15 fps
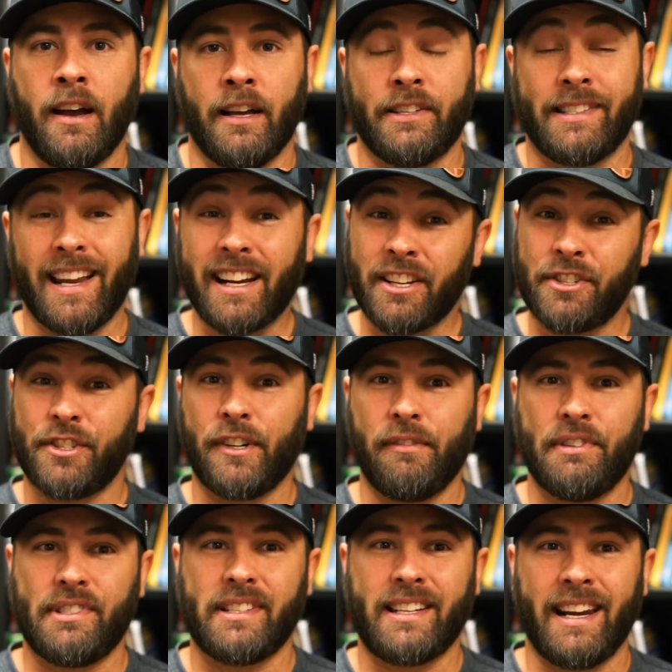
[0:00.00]
Second
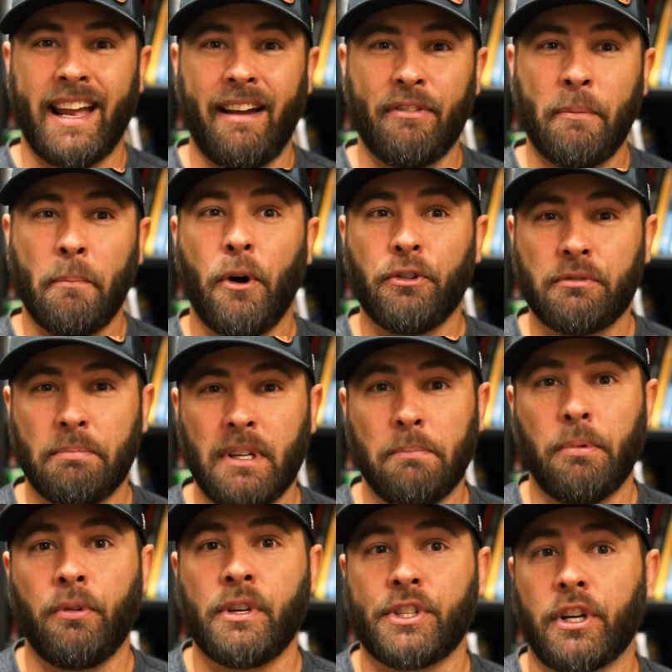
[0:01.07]
service is going to have the most
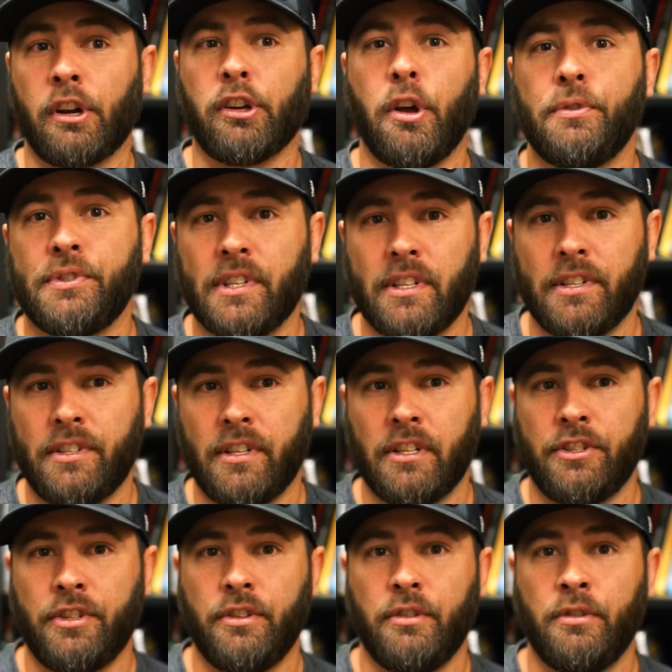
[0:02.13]
people. It's closest
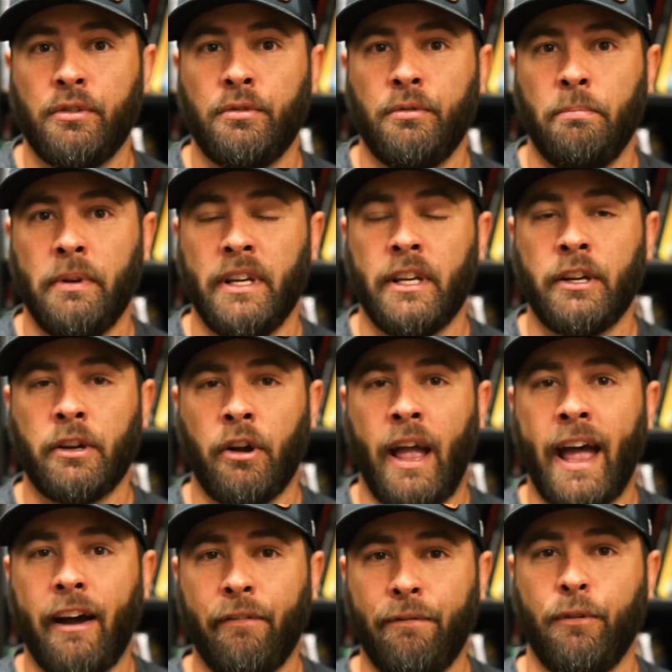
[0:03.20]
to being
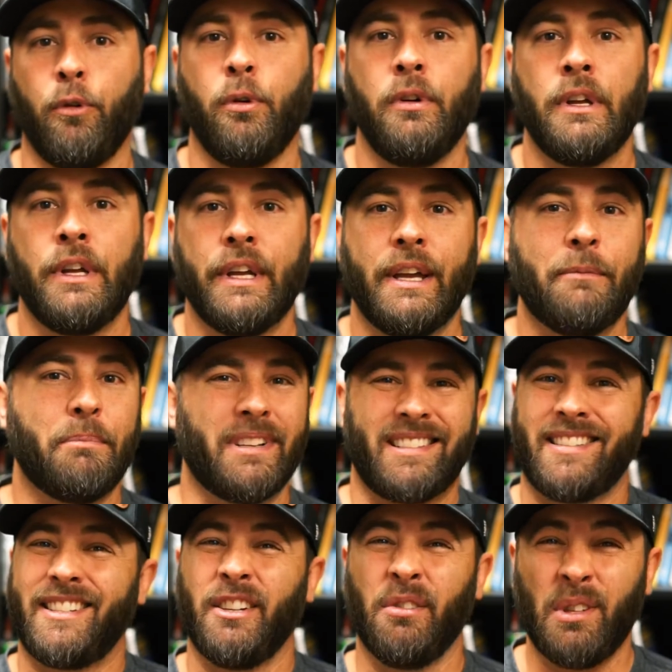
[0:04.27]
half full, but
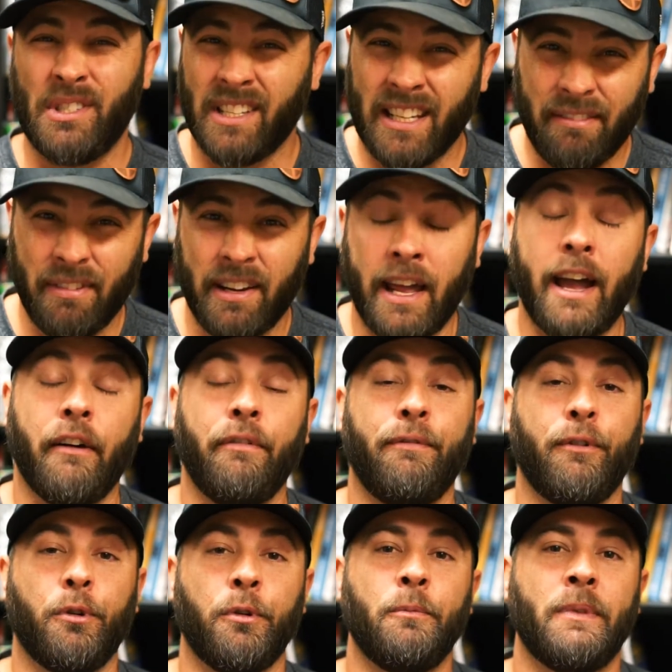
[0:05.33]
still isn't even half
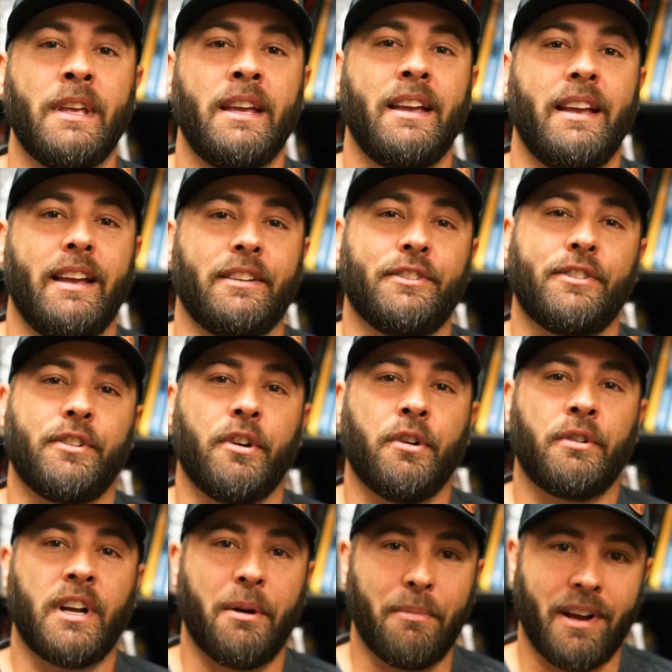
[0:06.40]
full. And so
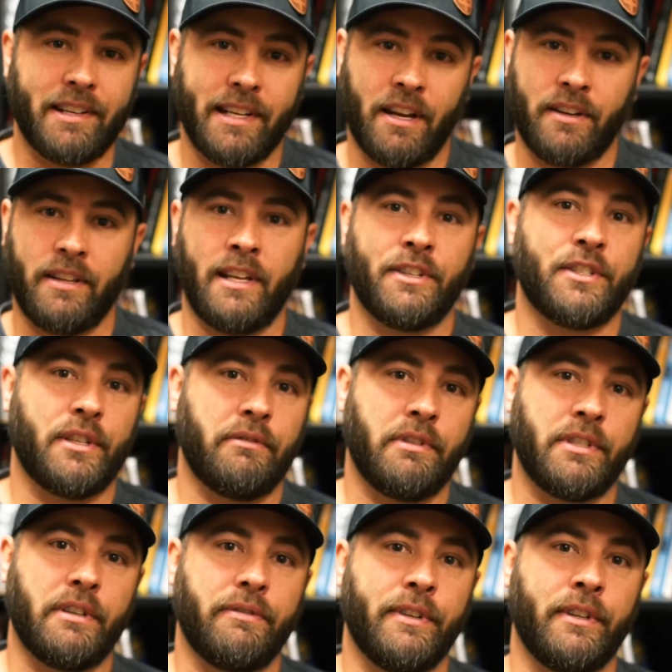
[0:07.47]
come on down to that
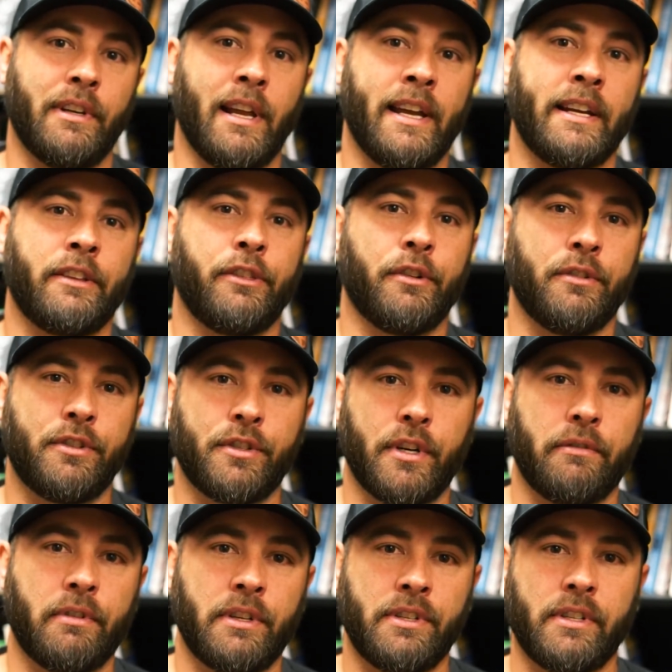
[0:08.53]
service if you'd like. Third
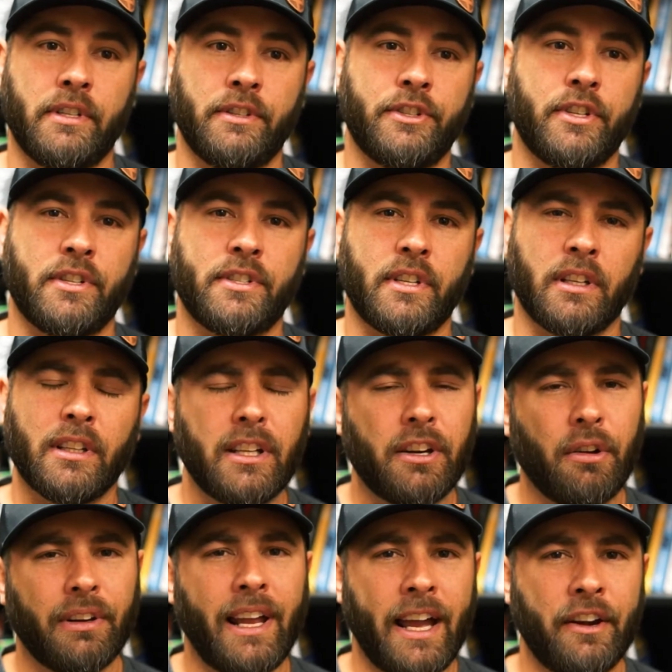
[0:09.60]
service is just a
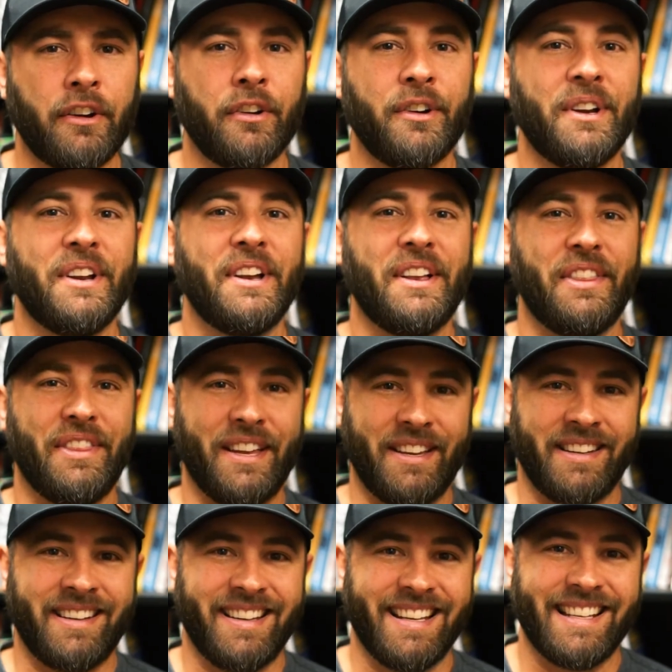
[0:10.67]
little lighter
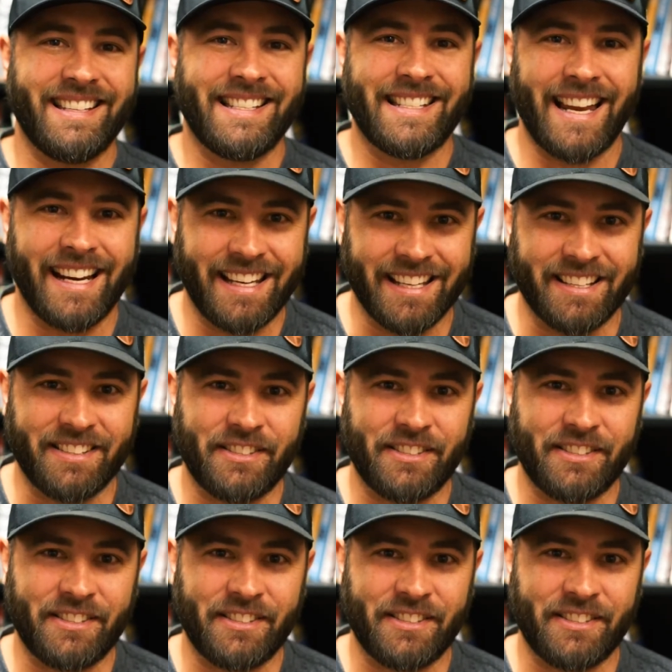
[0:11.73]
than second.